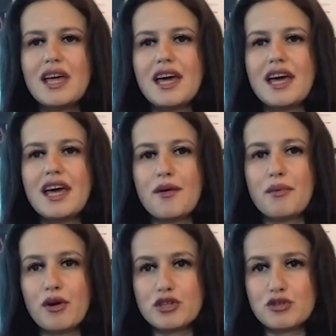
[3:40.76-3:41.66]

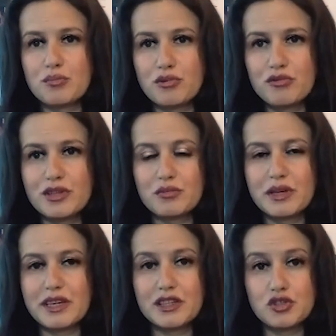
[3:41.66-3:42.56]
We also proved that we
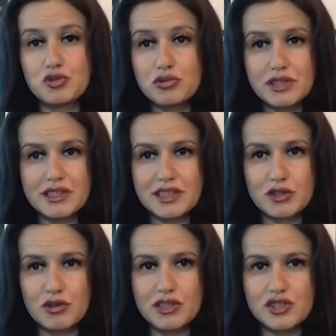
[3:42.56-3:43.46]
can insure the
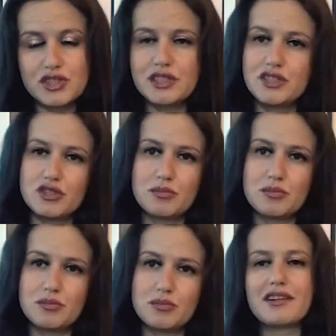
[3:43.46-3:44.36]
technology in
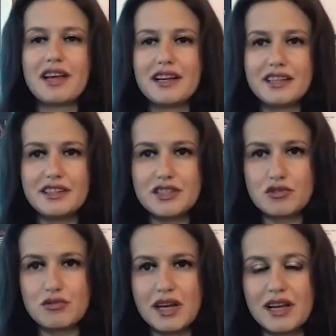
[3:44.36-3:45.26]
Gibraltar and in
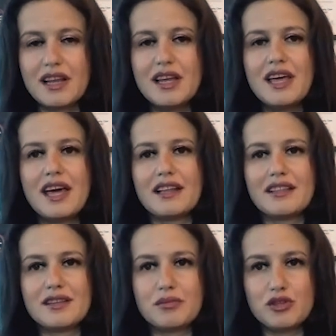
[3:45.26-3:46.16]
Israel, and
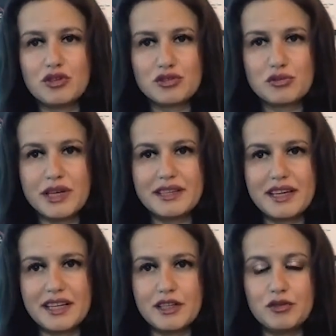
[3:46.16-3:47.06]
that we don't create
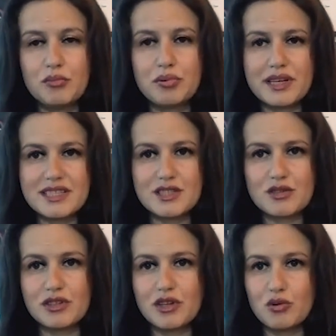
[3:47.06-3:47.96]
any new presence
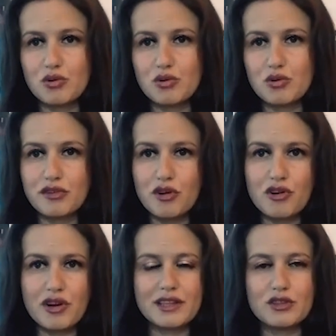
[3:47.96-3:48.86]
on the ocean
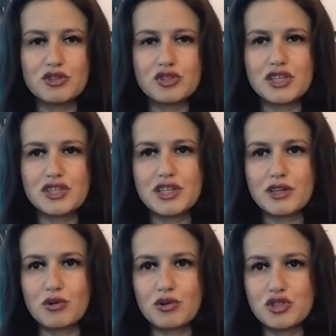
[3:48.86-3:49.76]
floor and don't change the
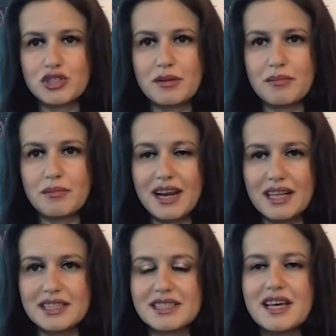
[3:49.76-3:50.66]
ecological
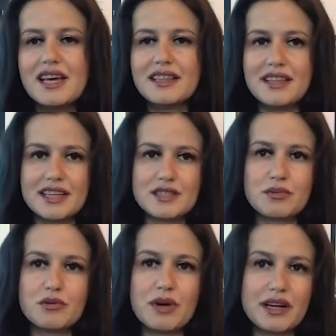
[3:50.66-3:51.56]
balance. Thus,
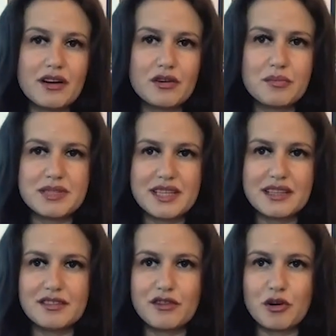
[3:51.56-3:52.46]
we're 100%
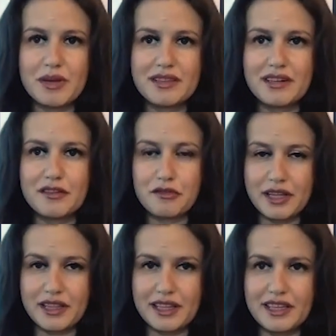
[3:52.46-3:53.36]
environmentally
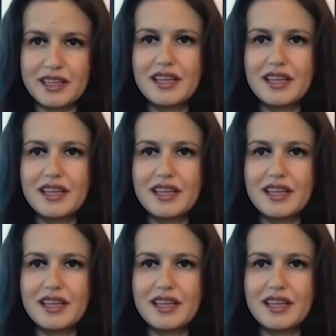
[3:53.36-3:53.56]
friendly.